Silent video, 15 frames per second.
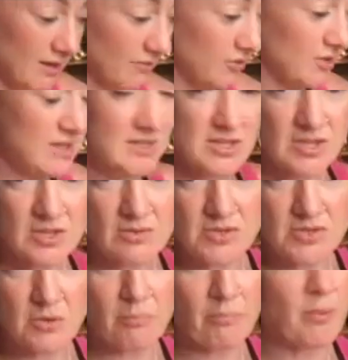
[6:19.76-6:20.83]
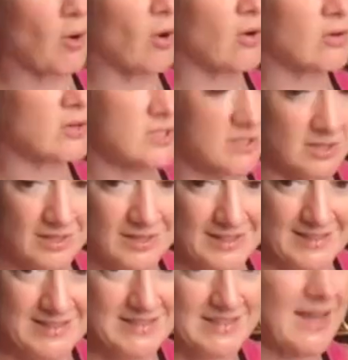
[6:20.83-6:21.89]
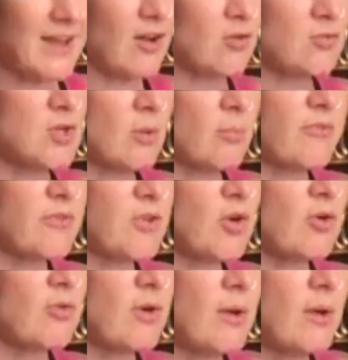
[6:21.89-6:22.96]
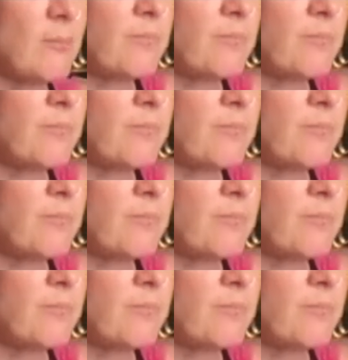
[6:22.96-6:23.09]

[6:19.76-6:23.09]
If you need to use your box, sit it on top of your